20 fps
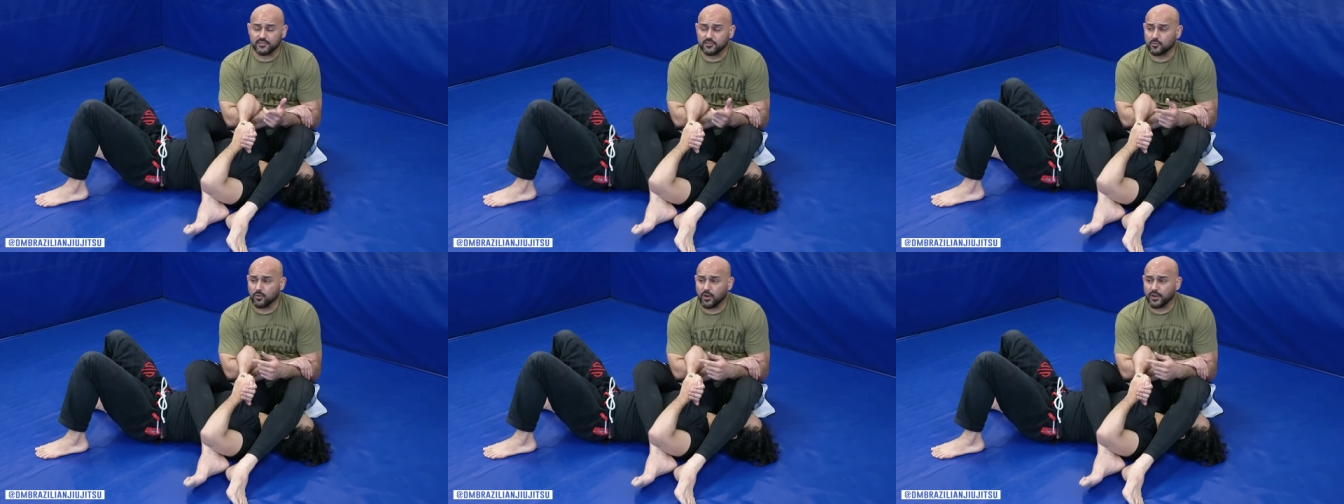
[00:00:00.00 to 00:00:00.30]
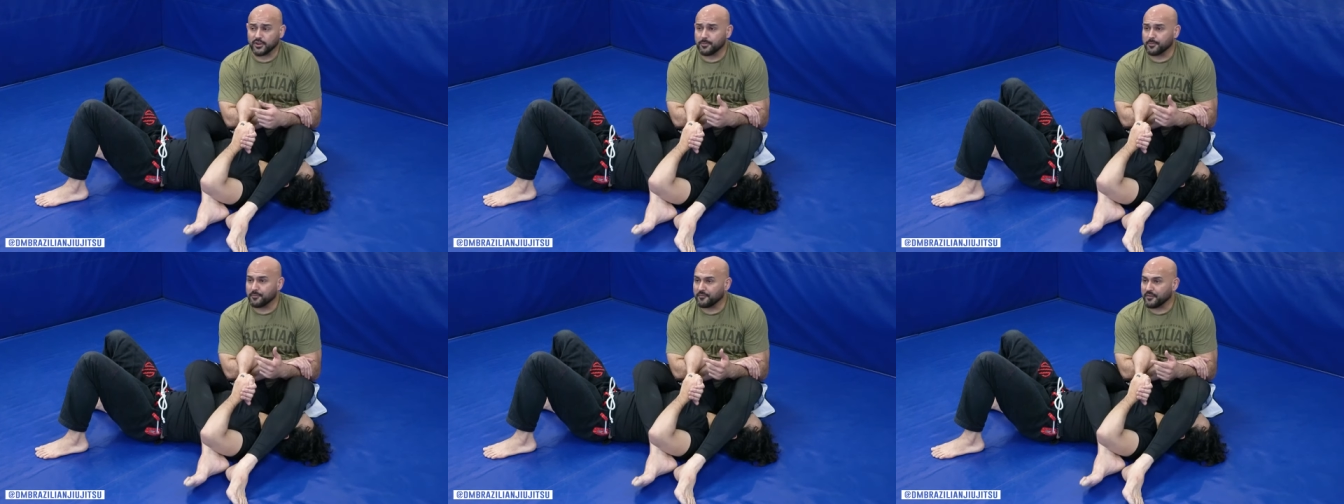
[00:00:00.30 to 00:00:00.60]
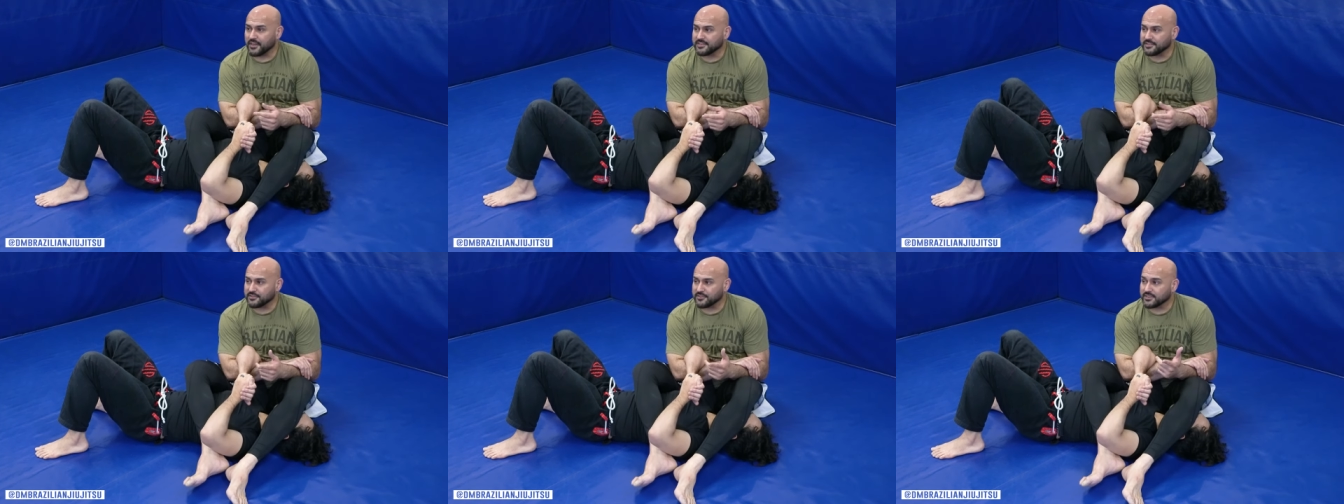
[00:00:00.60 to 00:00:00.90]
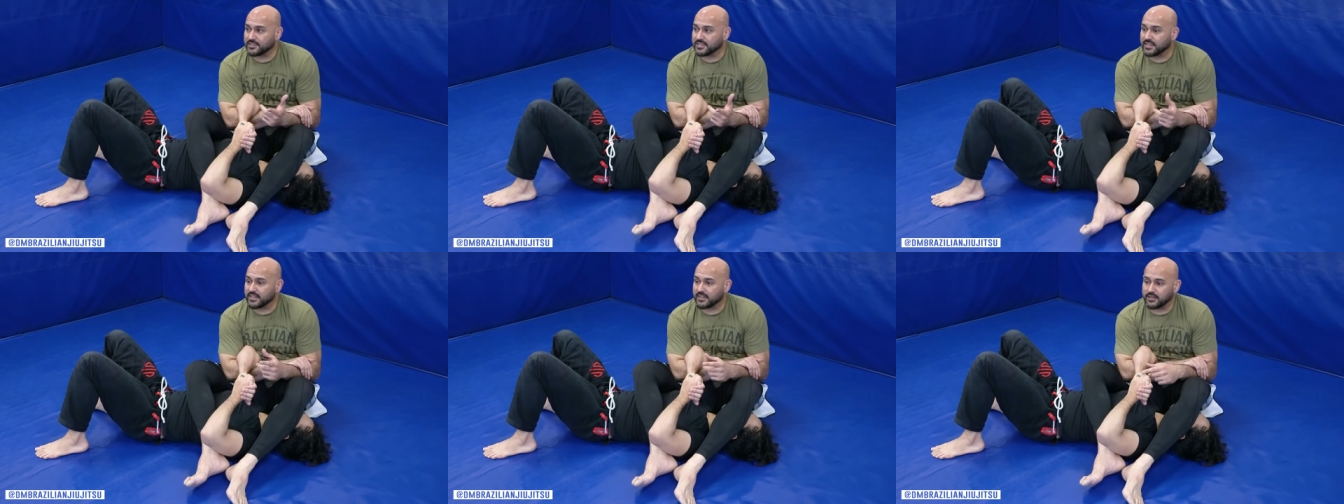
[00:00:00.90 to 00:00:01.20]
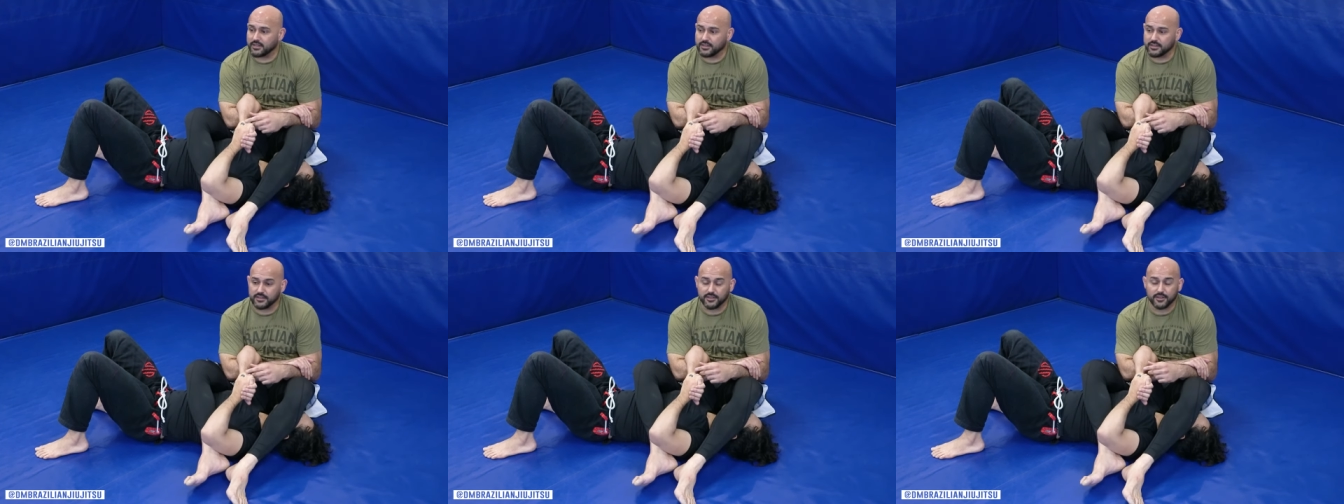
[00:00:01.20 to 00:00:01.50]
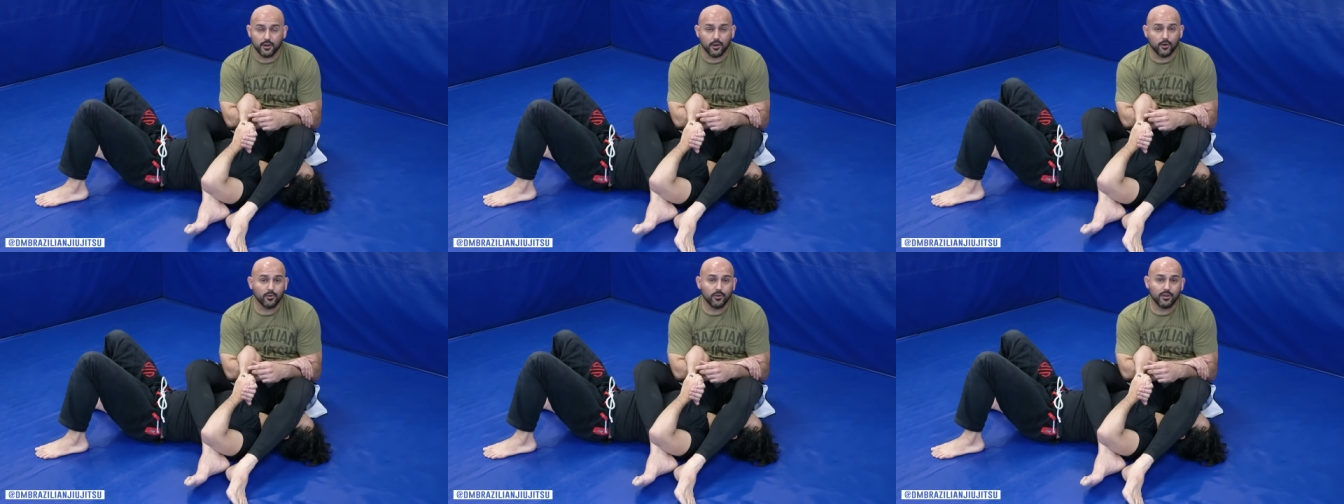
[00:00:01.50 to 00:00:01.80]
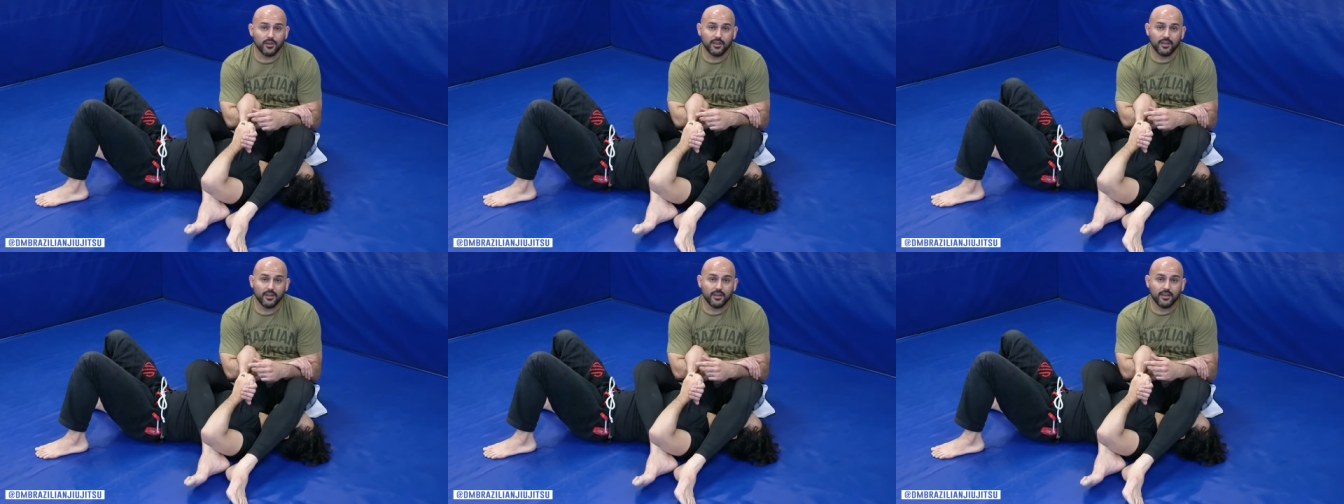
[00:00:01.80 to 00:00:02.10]
You don't want your professors, you know,
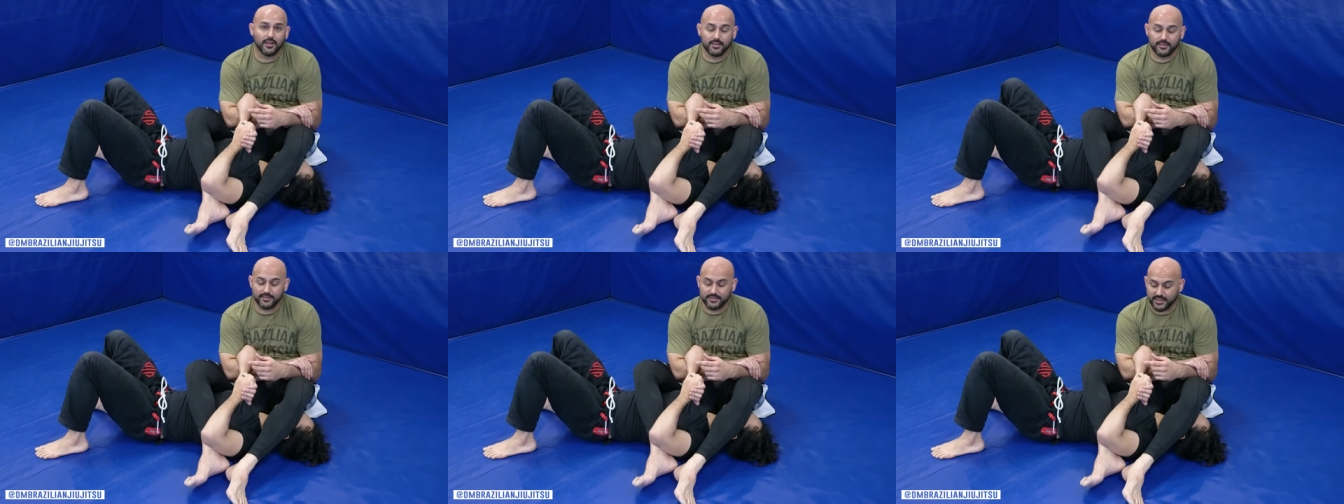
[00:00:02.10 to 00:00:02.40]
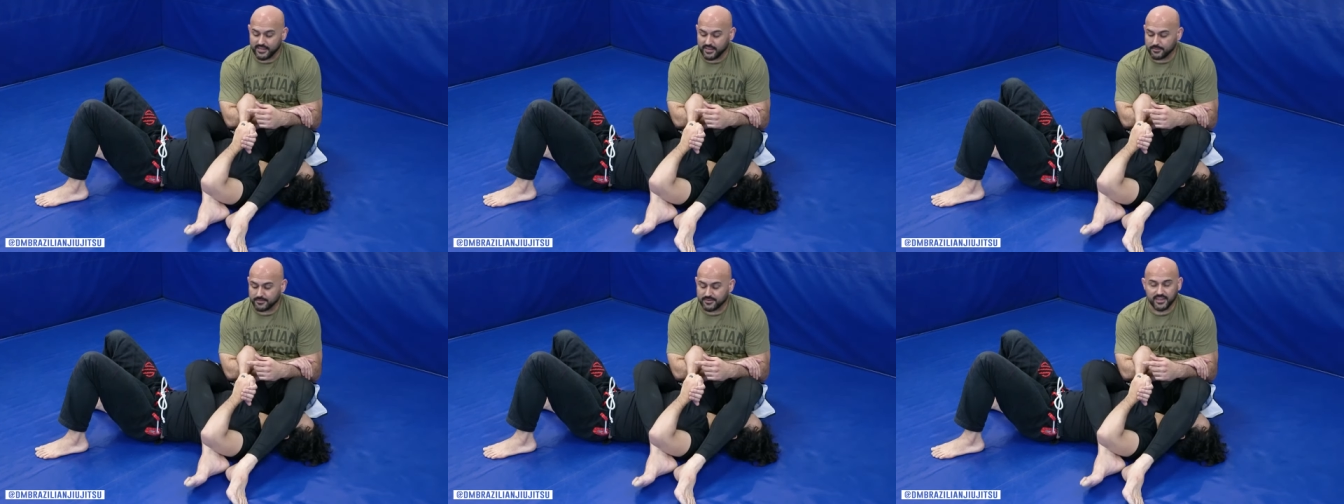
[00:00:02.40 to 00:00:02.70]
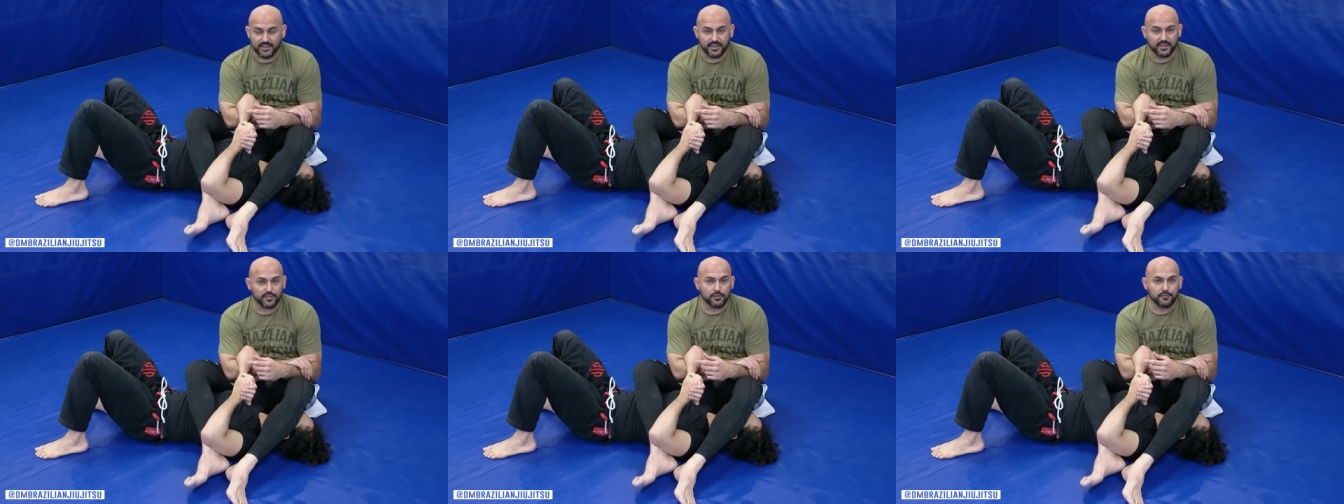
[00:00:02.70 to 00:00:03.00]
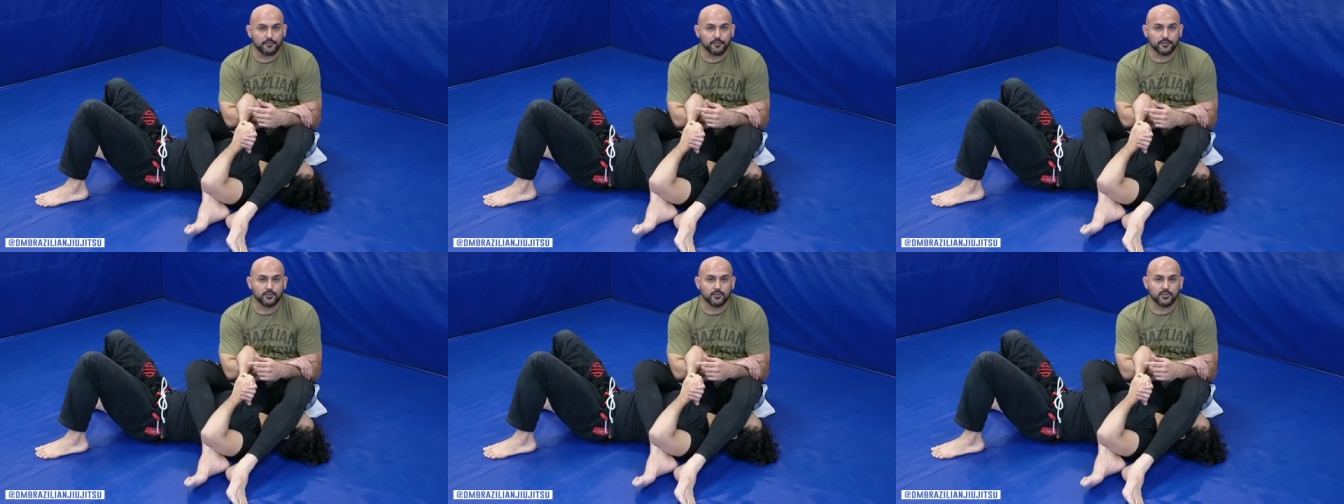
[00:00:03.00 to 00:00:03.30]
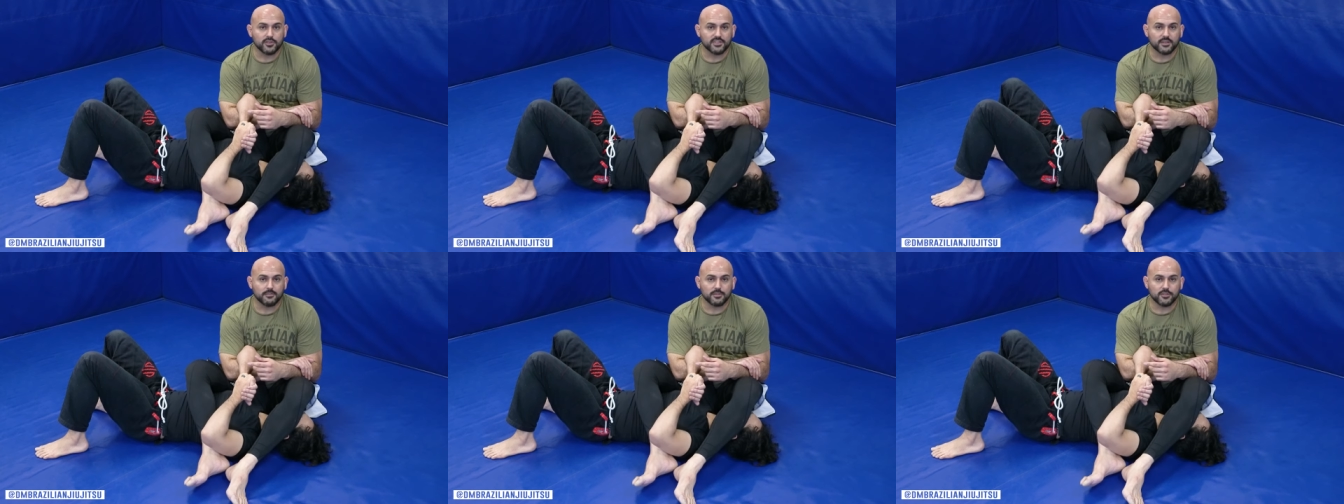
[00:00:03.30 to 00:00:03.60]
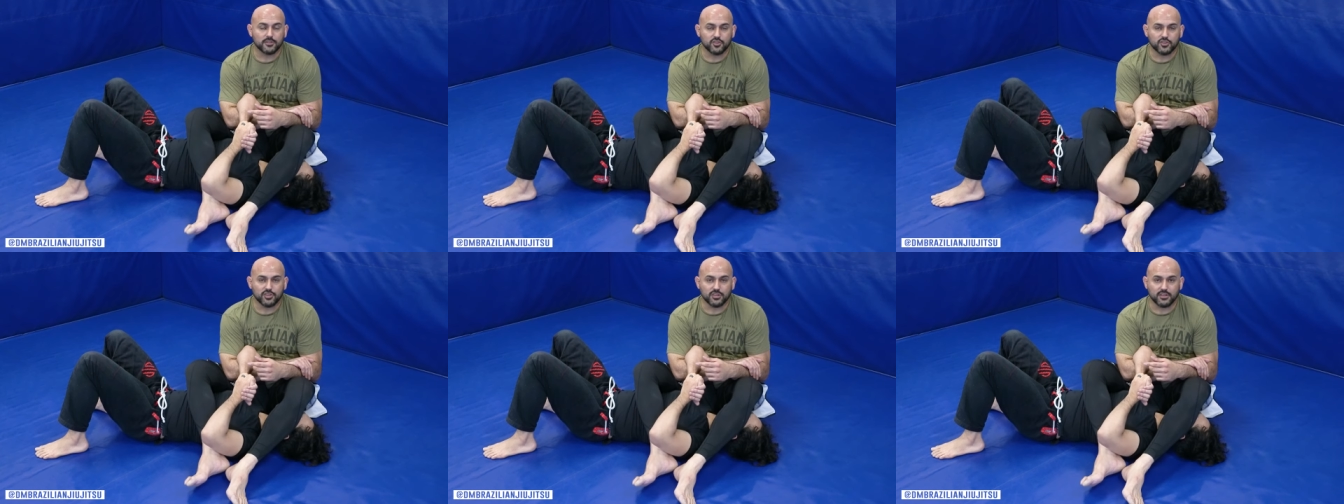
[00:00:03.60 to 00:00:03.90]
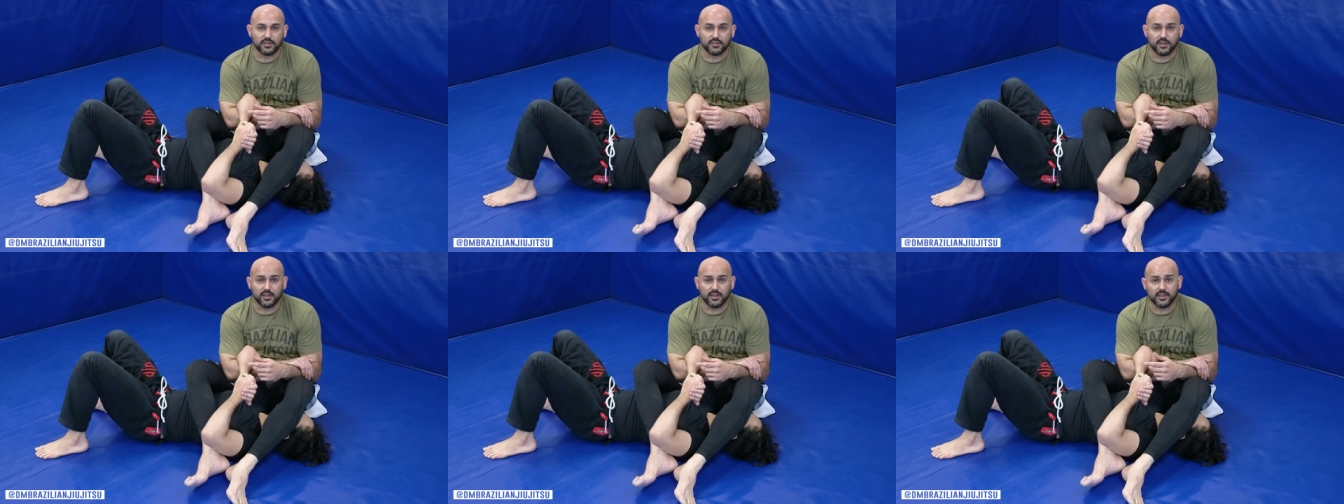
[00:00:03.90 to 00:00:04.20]
getting upset at you for doing something you
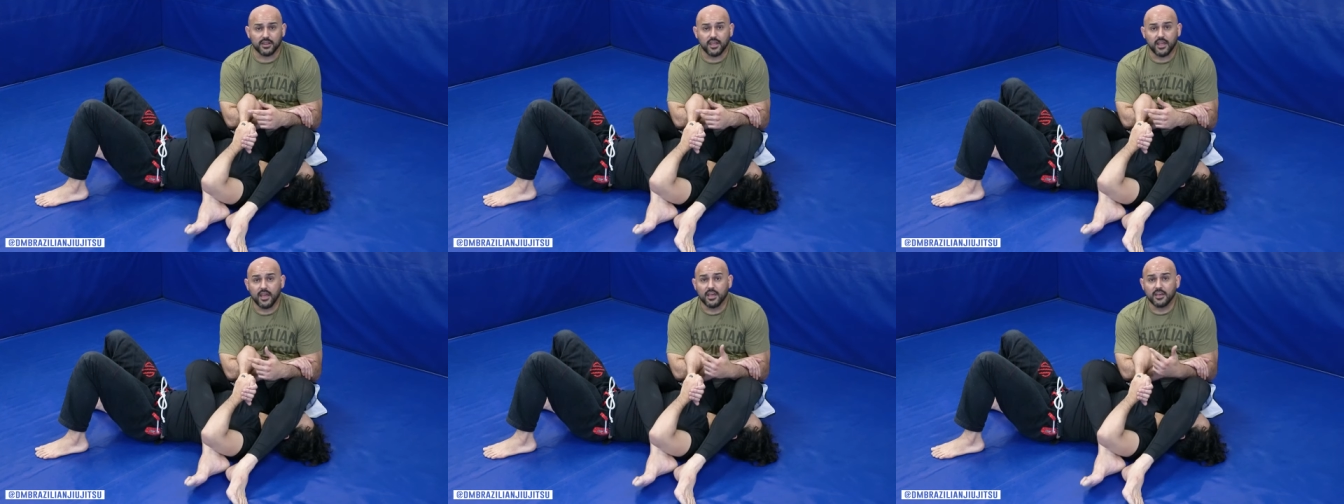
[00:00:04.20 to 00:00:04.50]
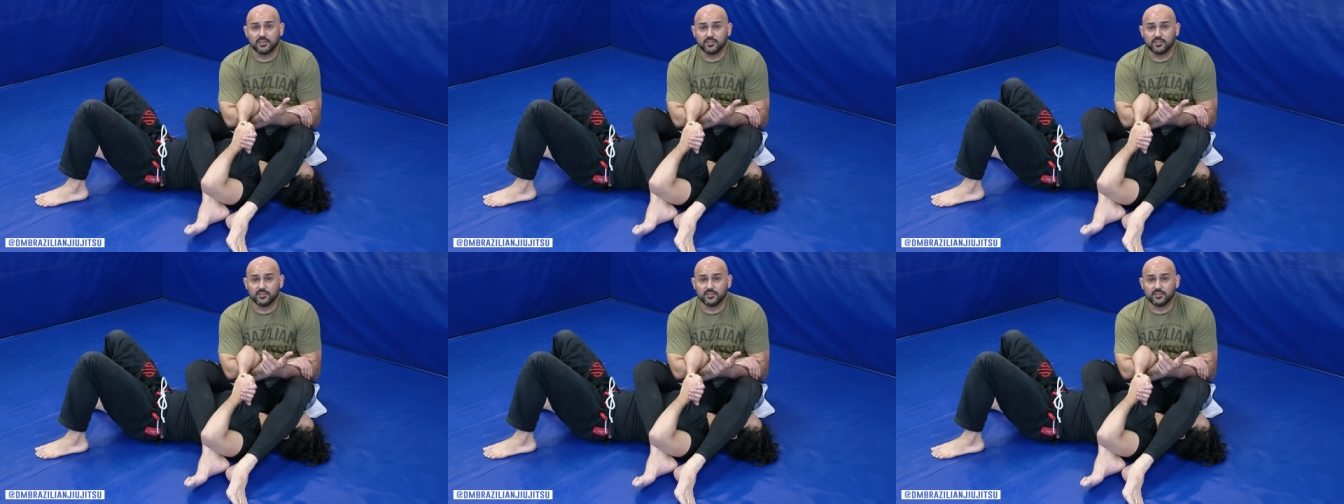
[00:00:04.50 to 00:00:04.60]
shouldn't have done.